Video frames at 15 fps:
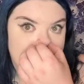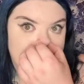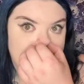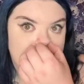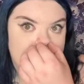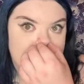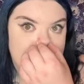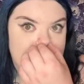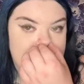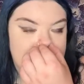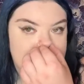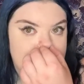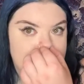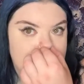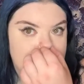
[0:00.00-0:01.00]
Sorry, guys,
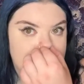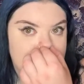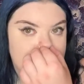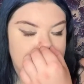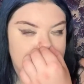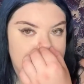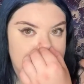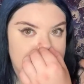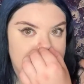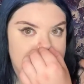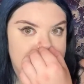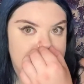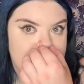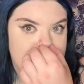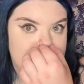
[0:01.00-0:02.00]
I'm not being
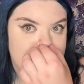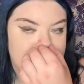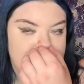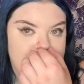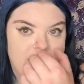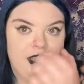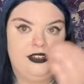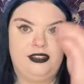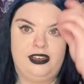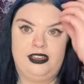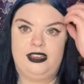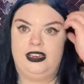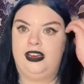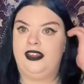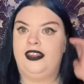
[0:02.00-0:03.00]
a skank or
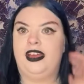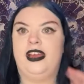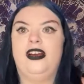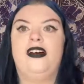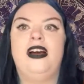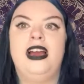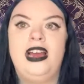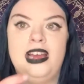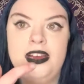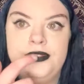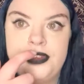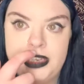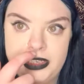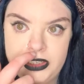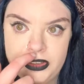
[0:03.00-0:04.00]
anything like that. I have
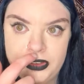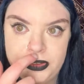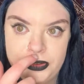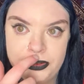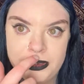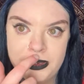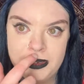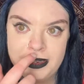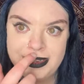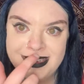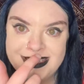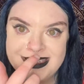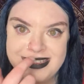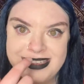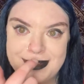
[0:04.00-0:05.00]
a new
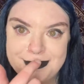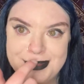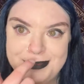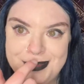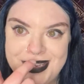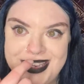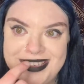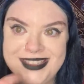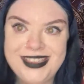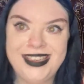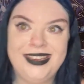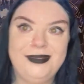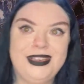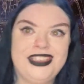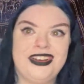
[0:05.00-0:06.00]
septum pierced
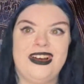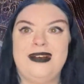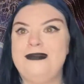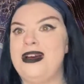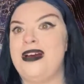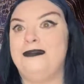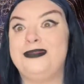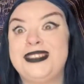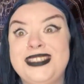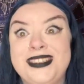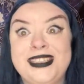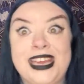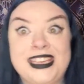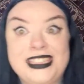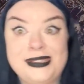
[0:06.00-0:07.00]
in, which I'm
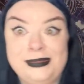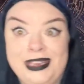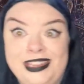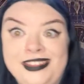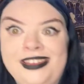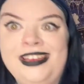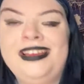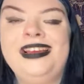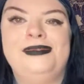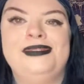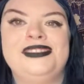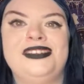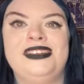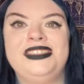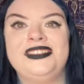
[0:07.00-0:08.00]
obsessed with. It was
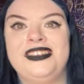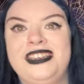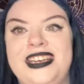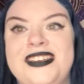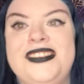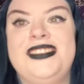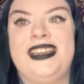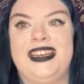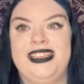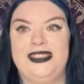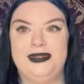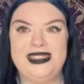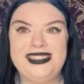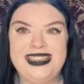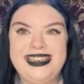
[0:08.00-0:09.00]
only done yesterday, so
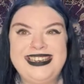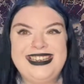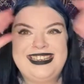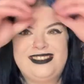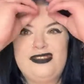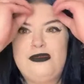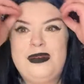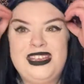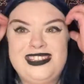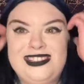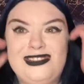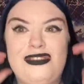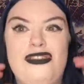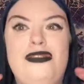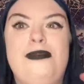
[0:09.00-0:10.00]
it's a little bit
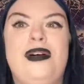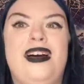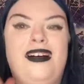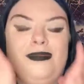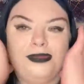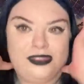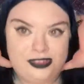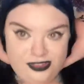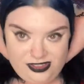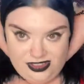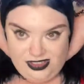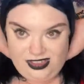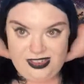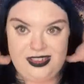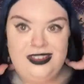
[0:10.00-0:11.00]
sore, but
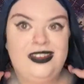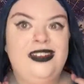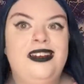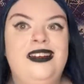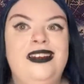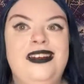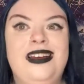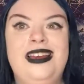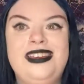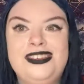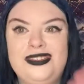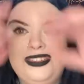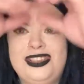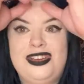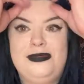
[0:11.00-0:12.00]
it's
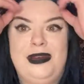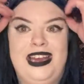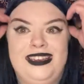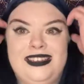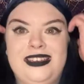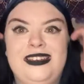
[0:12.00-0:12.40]
not too bad.